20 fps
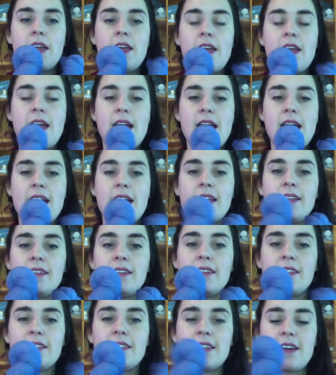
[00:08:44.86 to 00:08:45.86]

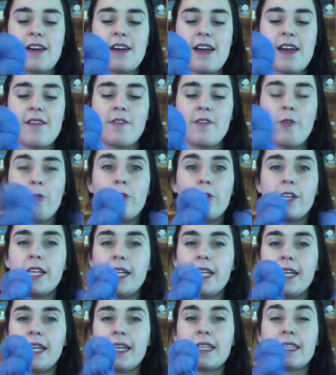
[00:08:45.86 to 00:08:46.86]
and I have a
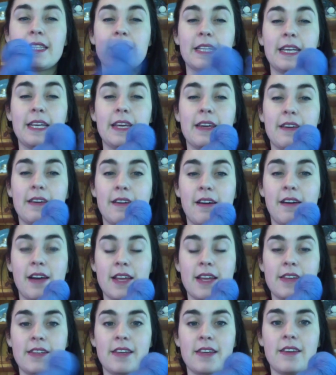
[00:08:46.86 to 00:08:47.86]
really clear
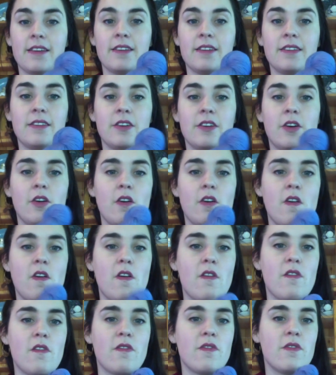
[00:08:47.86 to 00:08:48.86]
idea
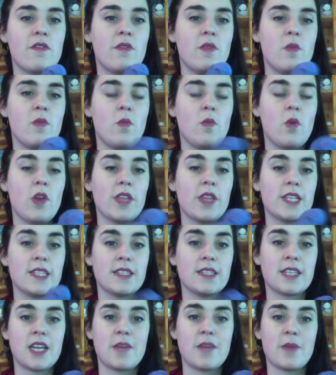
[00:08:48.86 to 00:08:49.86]
of what this
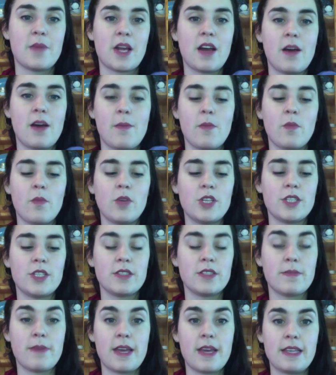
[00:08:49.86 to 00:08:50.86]
is going to become, which is
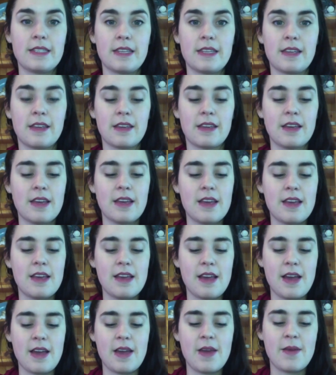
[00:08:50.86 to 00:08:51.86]
amazing.
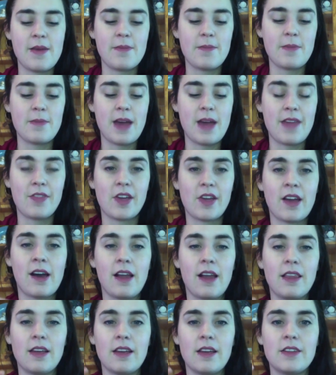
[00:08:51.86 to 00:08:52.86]
And the
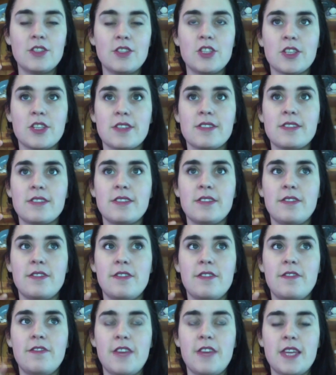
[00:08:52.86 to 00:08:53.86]
colour just
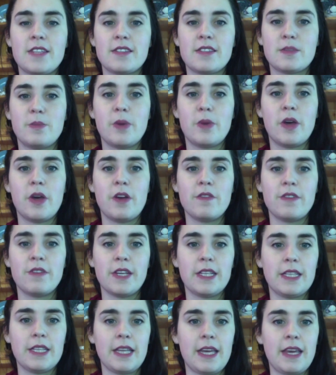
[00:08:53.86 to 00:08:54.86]
fits
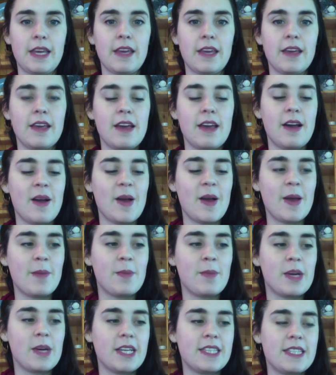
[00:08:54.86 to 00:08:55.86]
perfectly.
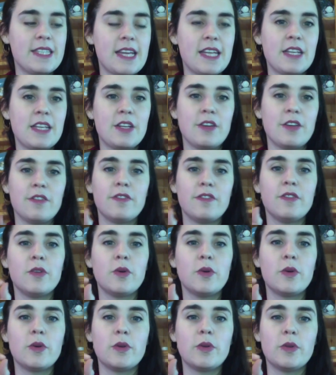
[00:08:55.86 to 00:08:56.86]
I sent a
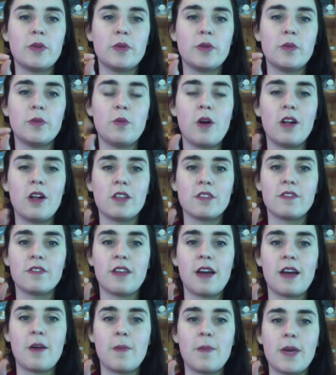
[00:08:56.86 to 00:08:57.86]
floral
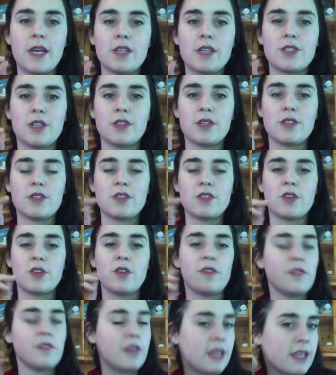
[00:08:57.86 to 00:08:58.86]
wildflower picture to
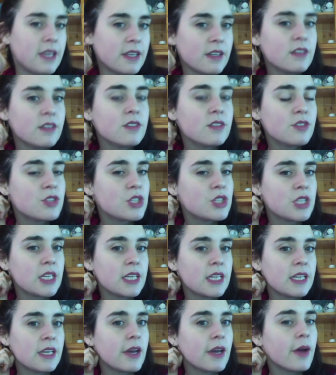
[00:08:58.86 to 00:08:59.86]
Sophie, and she